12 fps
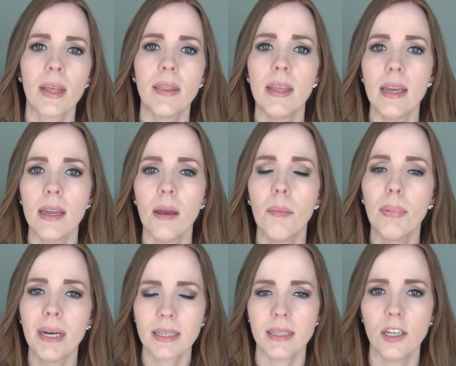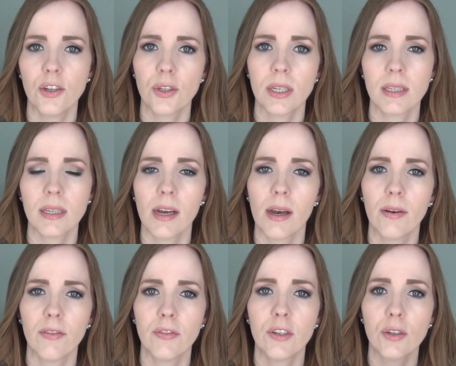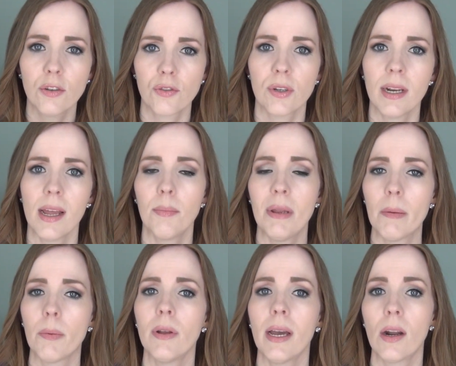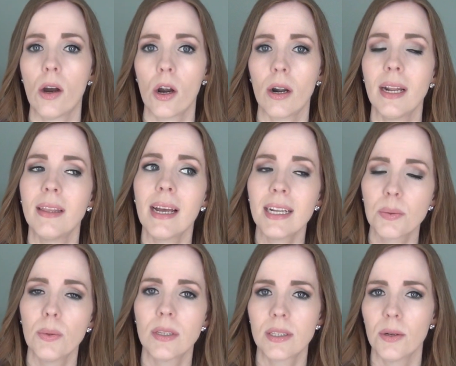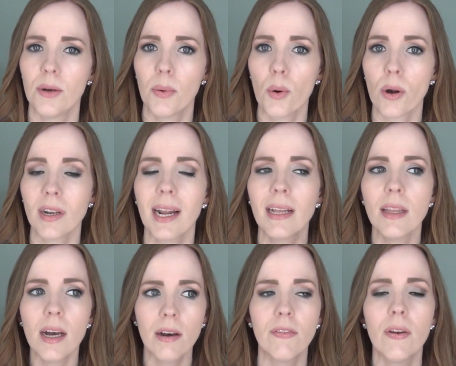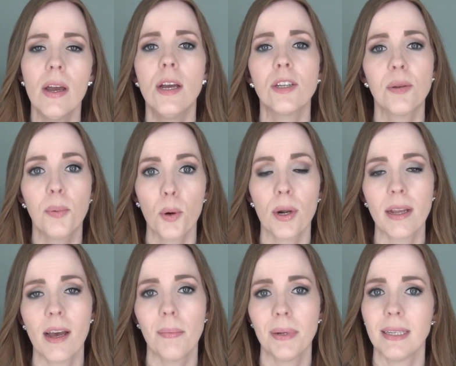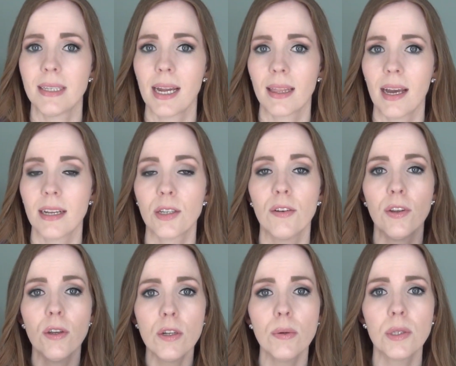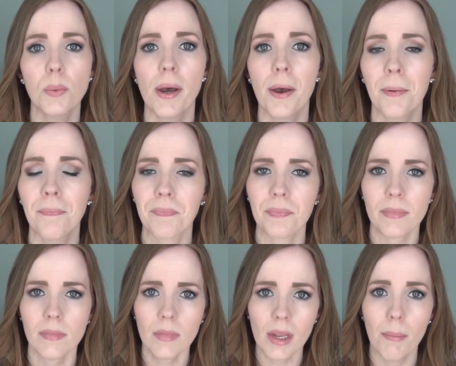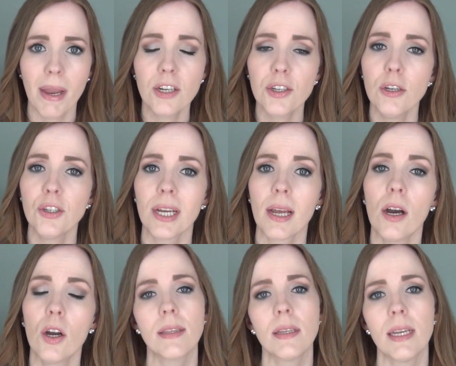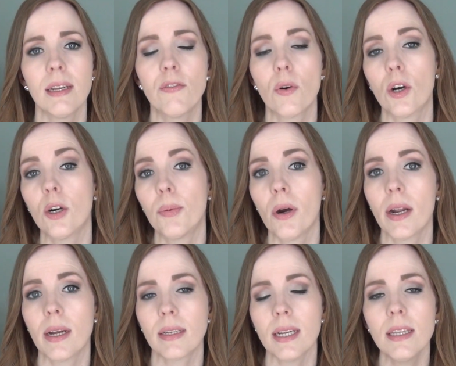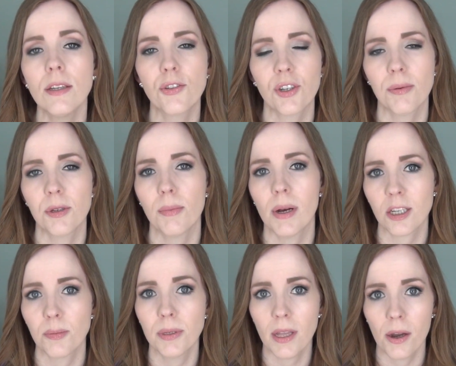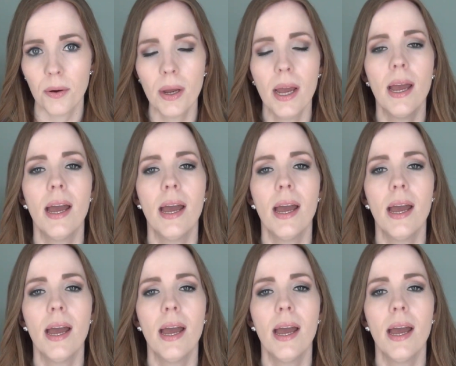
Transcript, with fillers: the best interests of children and people at heart and that's what's so important and I love supporting companies like that so if you do as well make sure you check out the link for her product in the description box below.